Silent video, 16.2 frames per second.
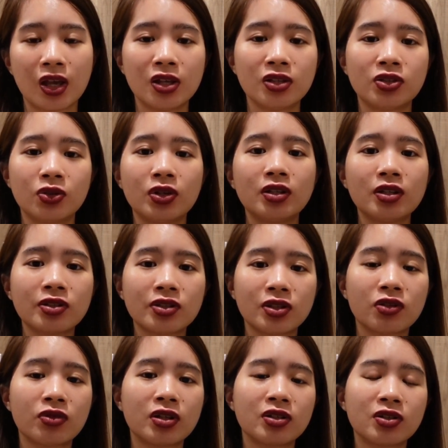So in the
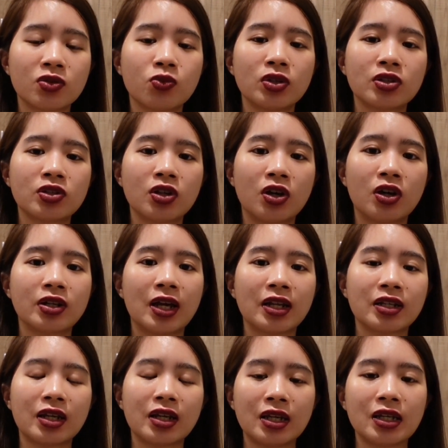series, we saw
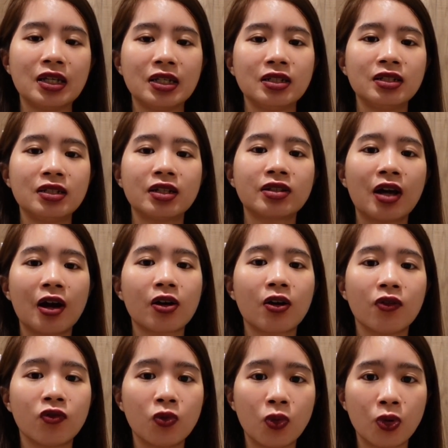that in the tug
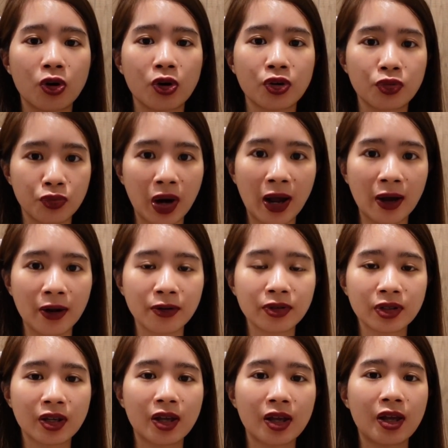of war
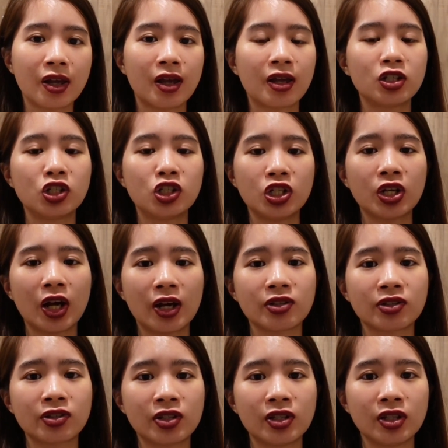round,
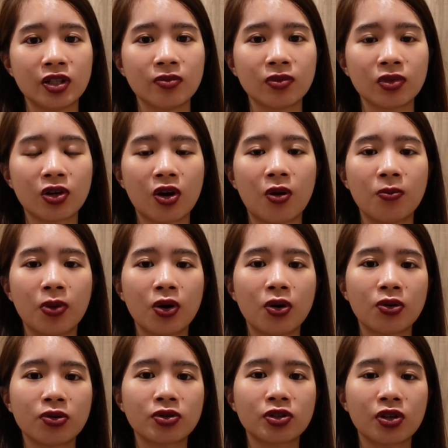Ji-han's team
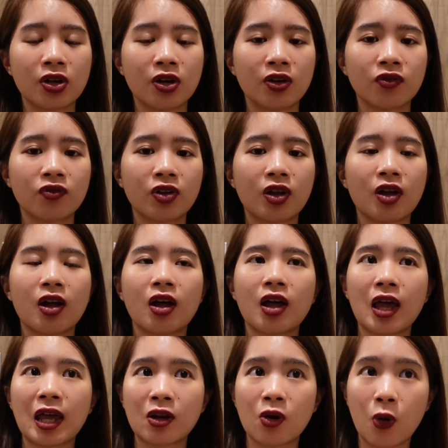composed of
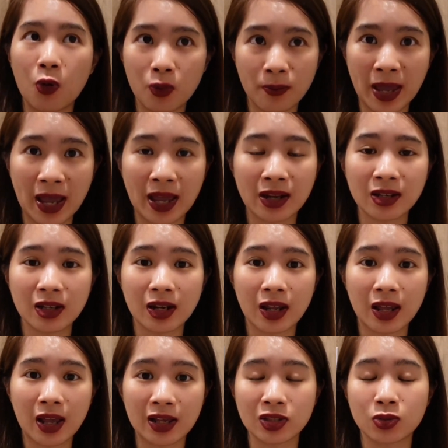an old man
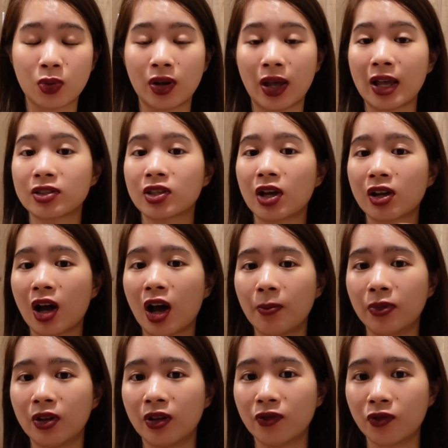as well as a
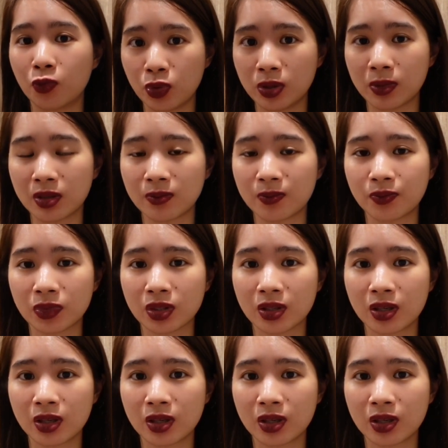couple of women.